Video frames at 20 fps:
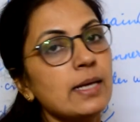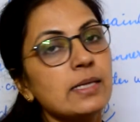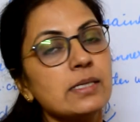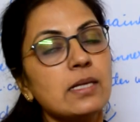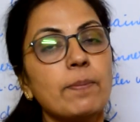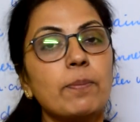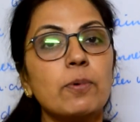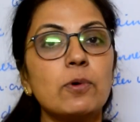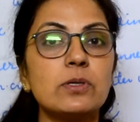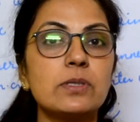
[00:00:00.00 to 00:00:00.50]

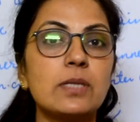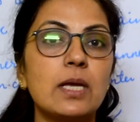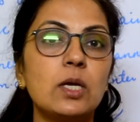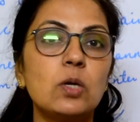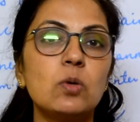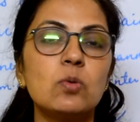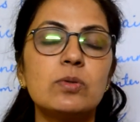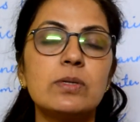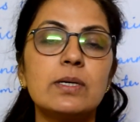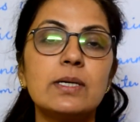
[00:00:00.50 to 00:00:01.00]
Suppose the
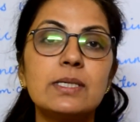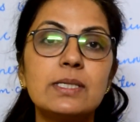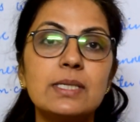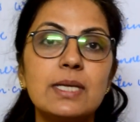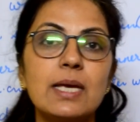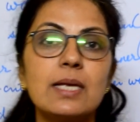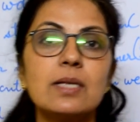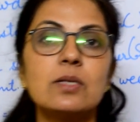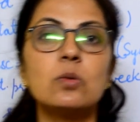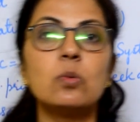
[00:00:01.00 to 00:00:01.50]
user
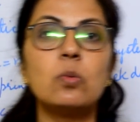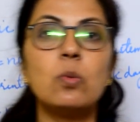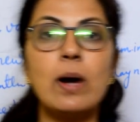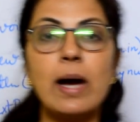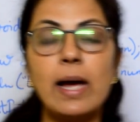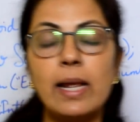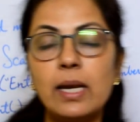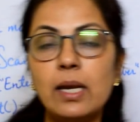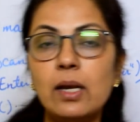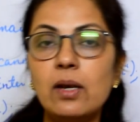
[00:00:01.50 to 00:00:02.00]
says
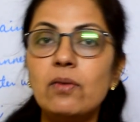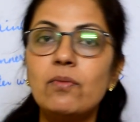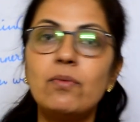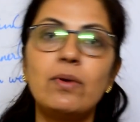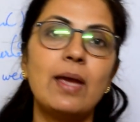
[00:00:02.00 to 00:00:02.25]
1,